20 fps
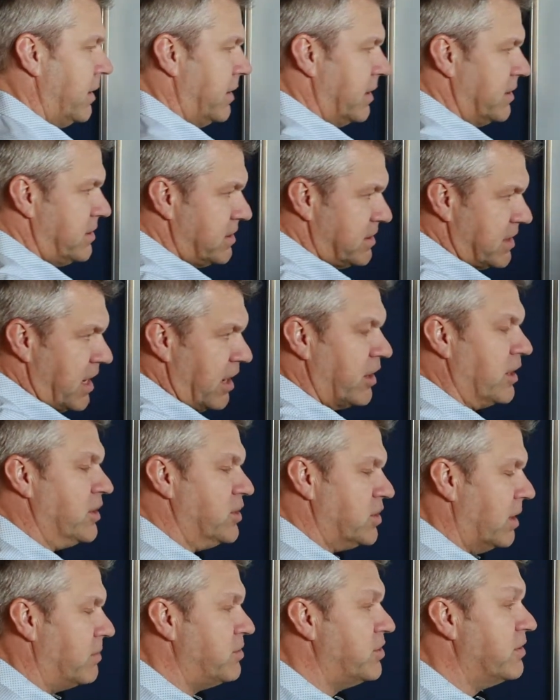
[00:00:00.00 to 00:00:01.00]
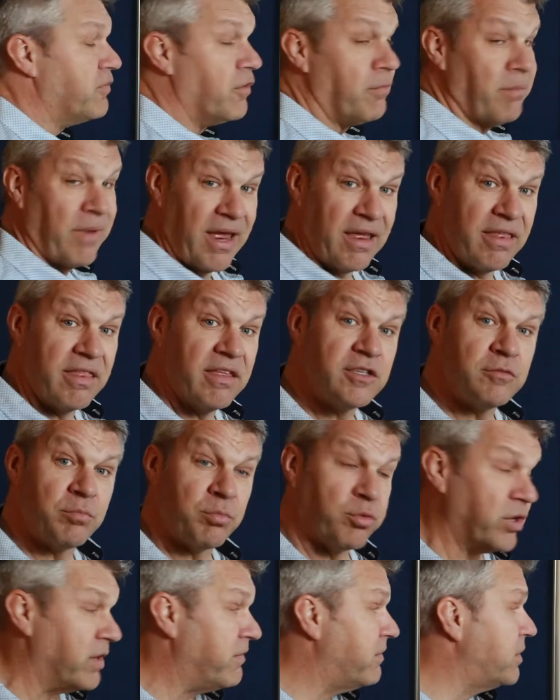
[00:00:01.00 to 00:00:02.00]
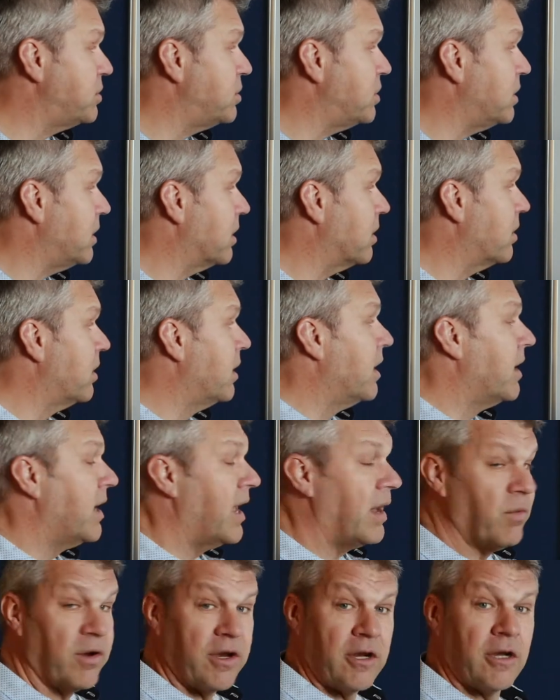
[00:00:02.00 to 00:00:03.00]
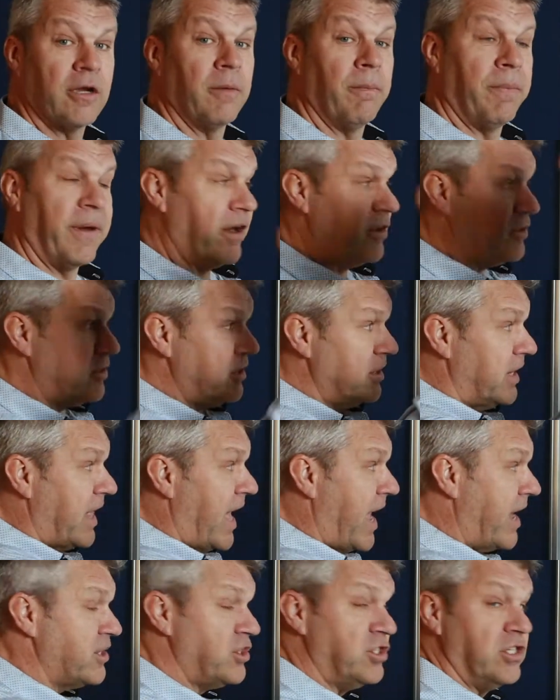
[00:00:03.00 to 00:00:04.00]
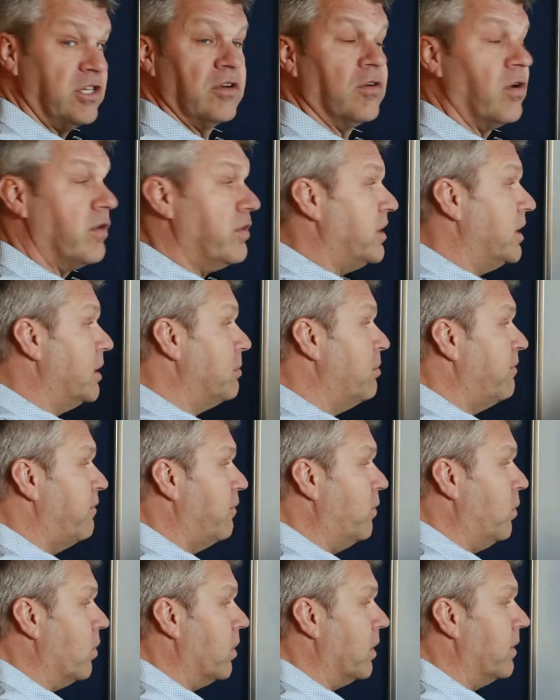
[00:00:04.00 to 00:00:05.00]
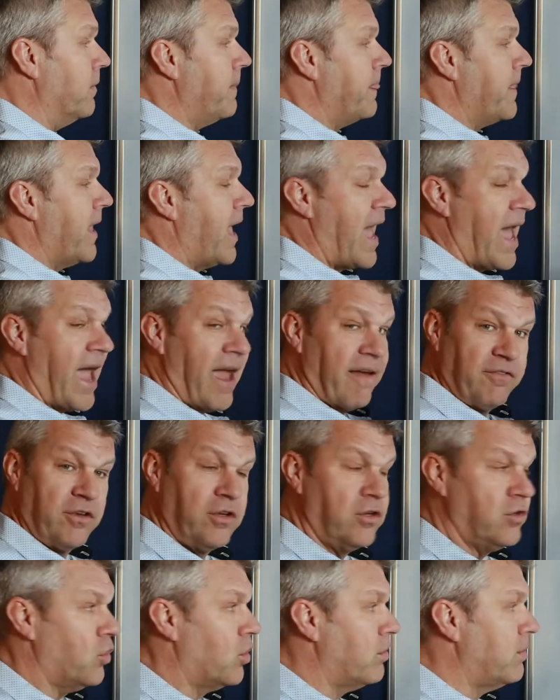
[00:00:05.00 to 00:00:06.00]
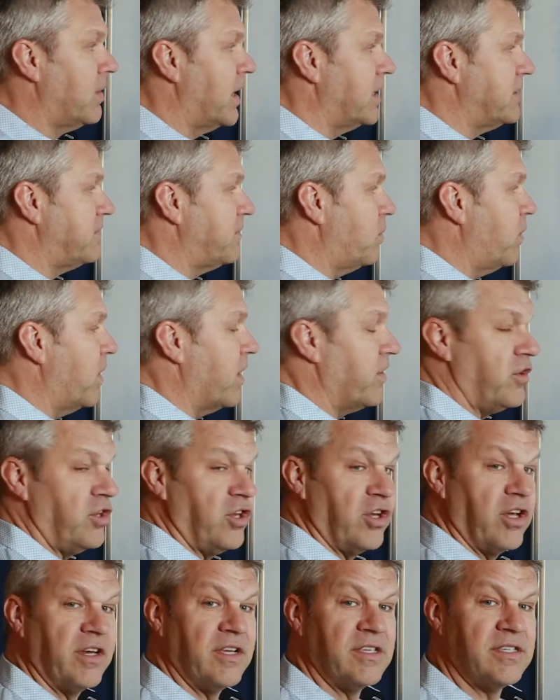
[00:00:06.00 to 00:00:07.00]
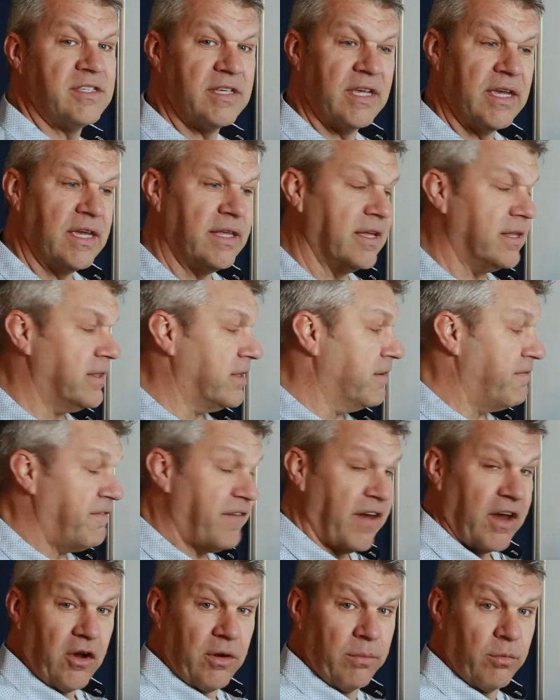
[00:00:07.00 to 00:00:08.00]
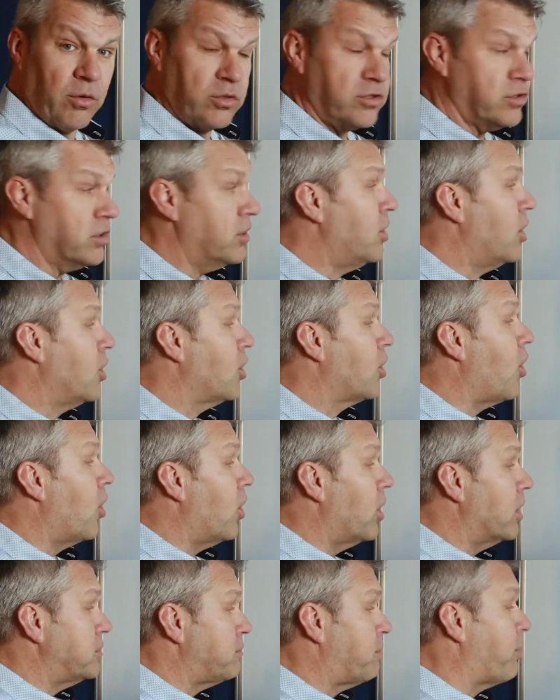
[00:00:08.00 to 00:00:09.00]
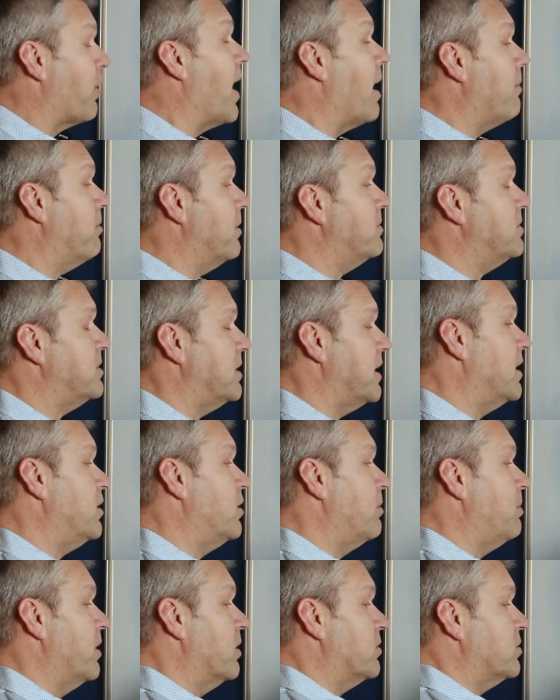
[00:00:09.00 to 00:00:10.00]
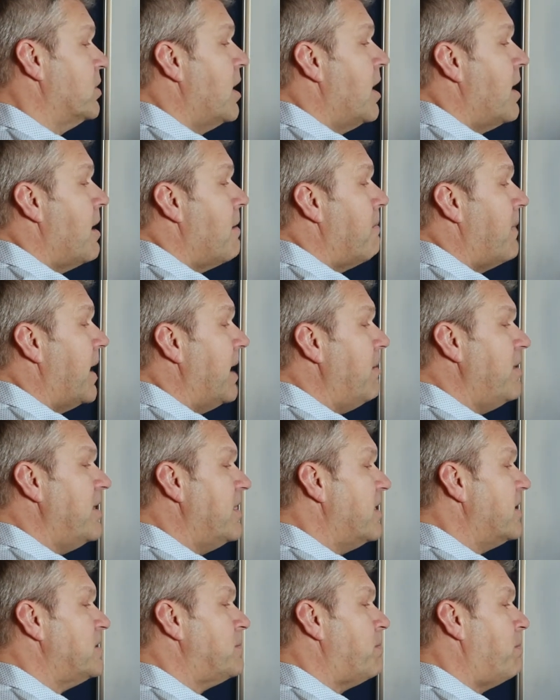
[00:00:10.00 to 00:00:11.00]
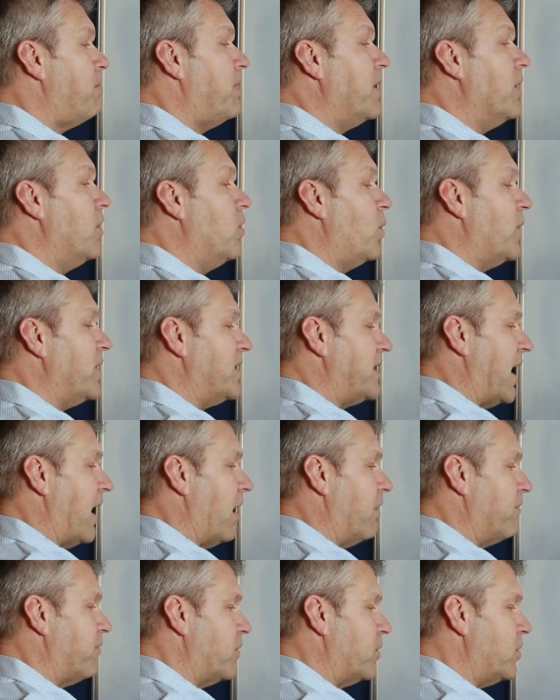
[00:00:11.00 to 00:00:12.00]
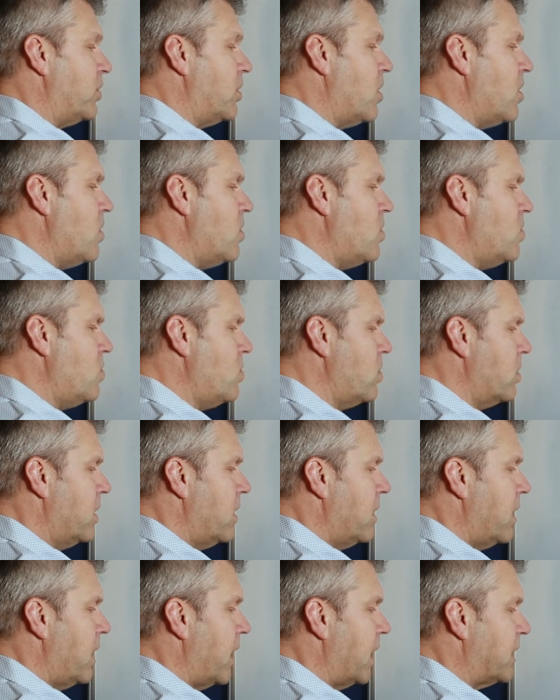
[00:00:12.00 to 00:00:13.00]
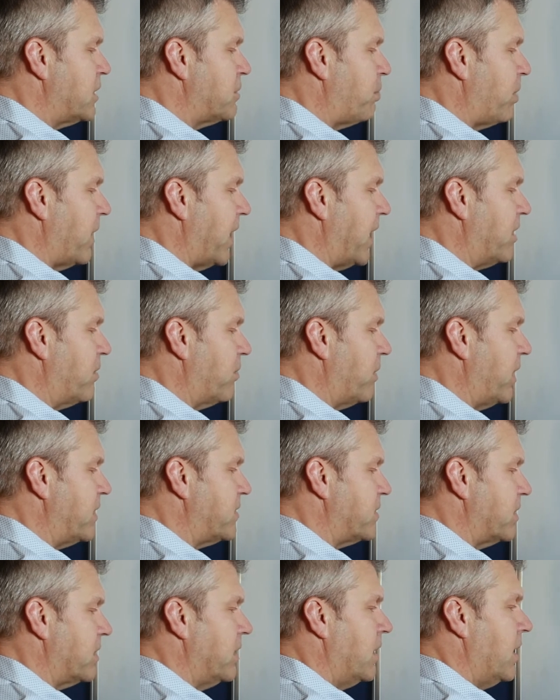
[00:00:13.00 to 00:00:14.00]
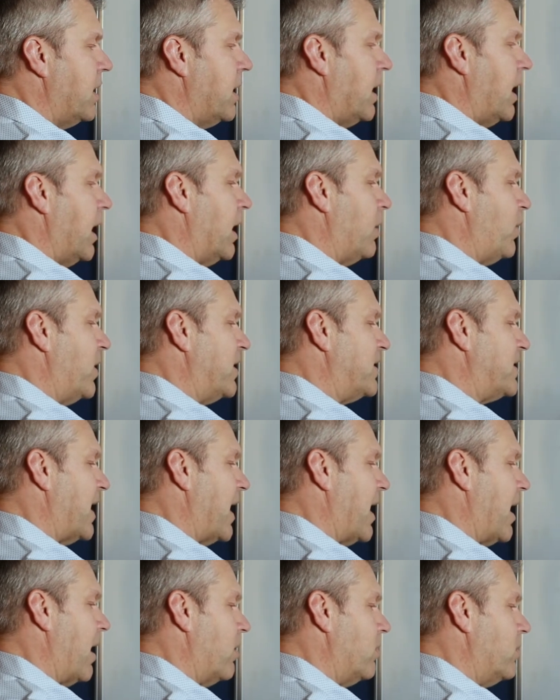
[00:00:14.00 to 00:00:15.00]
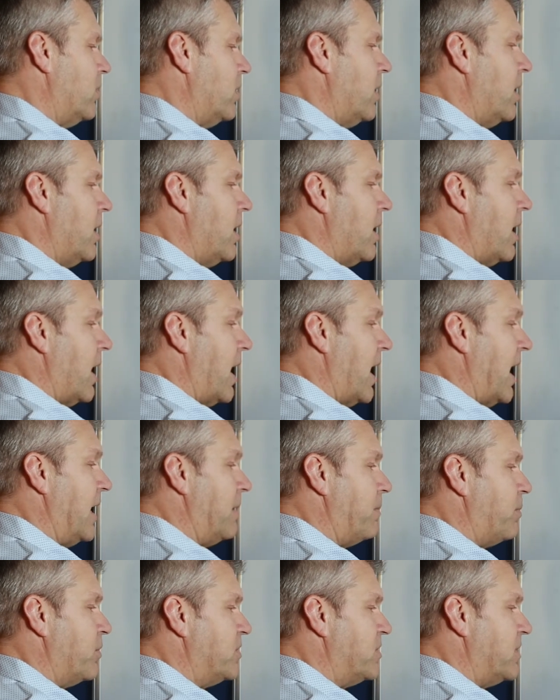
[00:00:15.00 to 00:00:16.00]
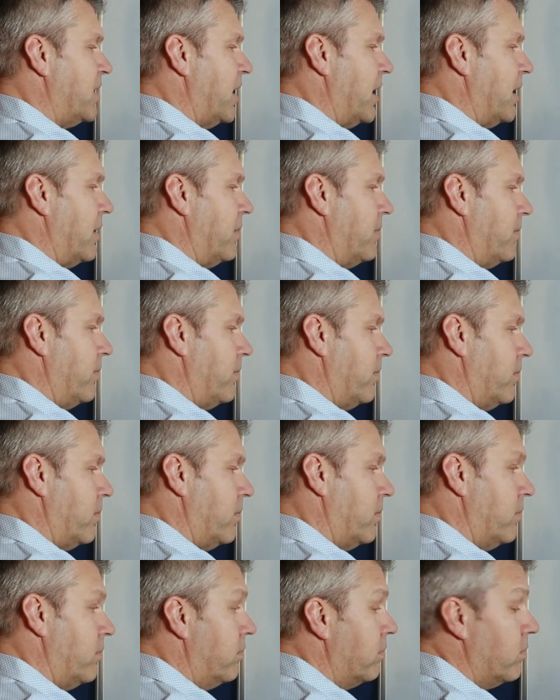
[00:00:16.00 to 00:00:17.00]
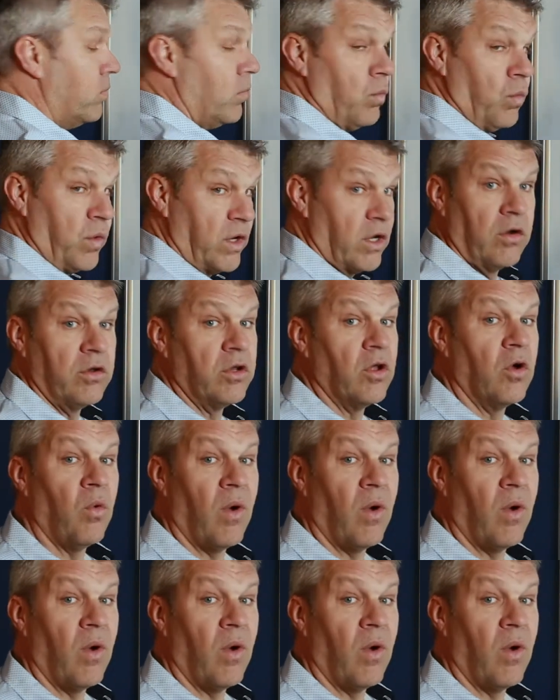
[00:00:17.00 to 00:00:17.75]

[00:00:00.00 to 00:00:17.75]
This is our consumption for May this previous year, and we're going to compare it to last year or the year before. After you normalize for weather, you're going to see that the variables cause problems in your bills. Maybe this bill went down for no explained reason. It went down 8%. We don't know